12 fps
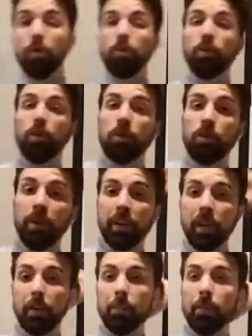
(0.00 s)
a foam roller
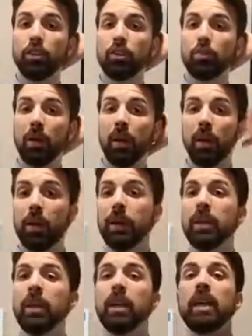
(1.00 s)
running up our
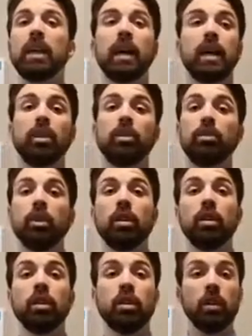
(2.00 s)
spine and kind of
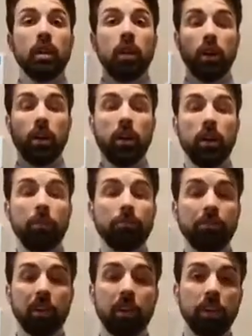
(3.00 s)
do a
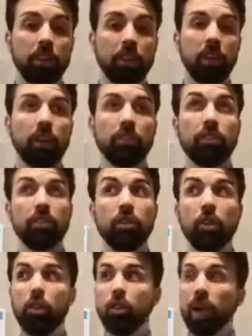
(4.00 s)

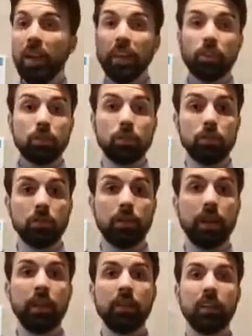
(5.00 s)
snow angel,
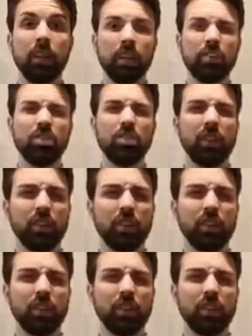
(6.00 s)
right? Kind of